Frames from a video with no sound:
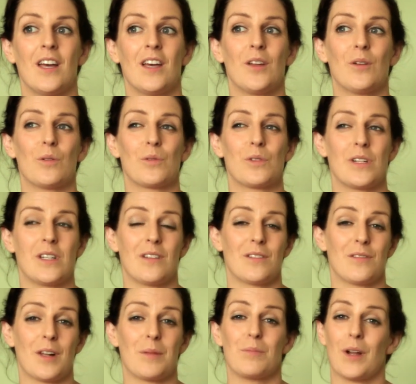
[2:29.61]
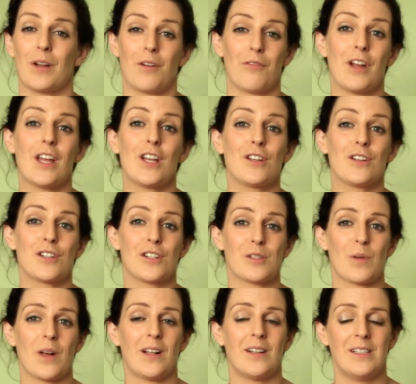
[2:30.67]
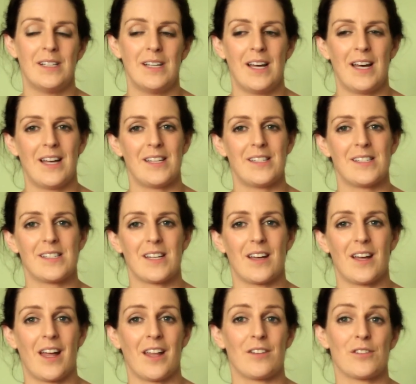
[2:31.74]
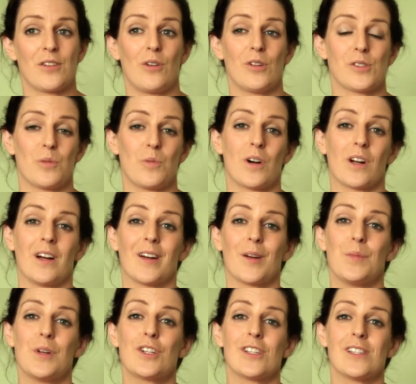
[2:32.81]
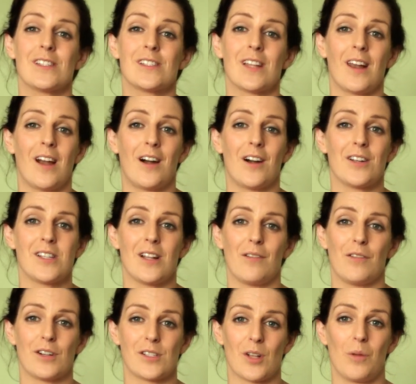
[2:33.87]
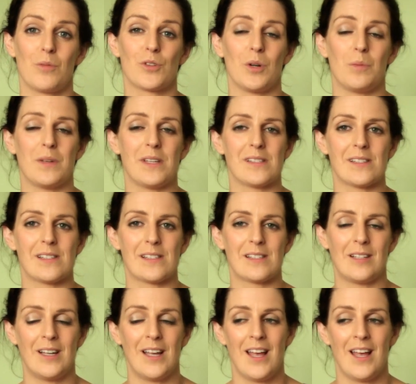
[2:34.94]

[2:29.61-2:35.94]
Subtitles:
you know, develop a range as well, and also work on commissions and large silver sculptural pieces.